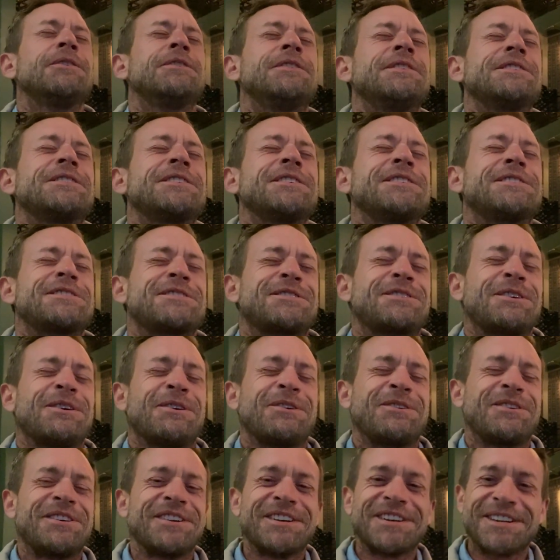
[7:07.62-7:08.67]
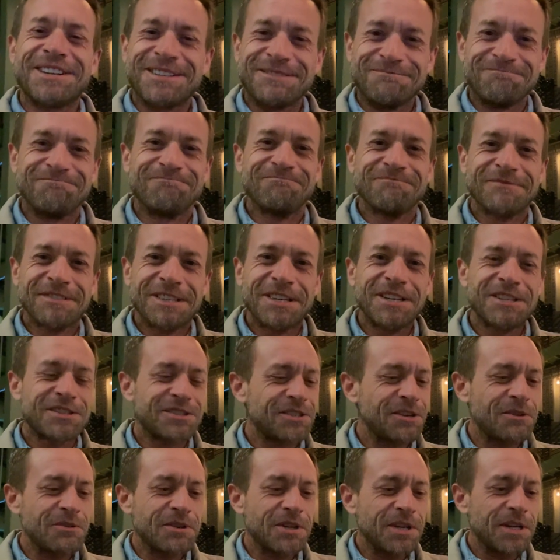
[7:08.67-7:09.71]
This is so good. It's
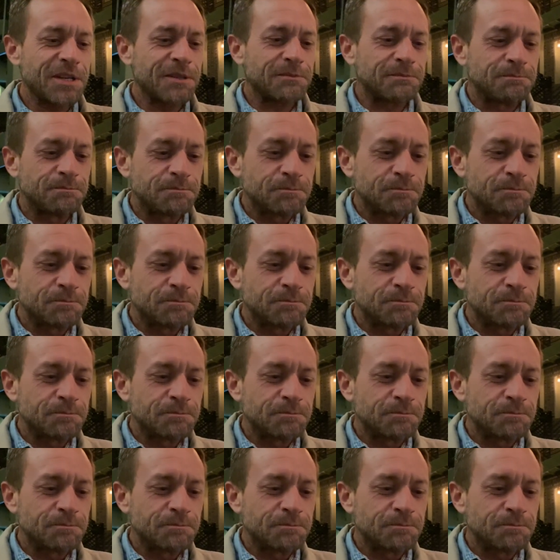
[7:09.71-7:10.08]
so good.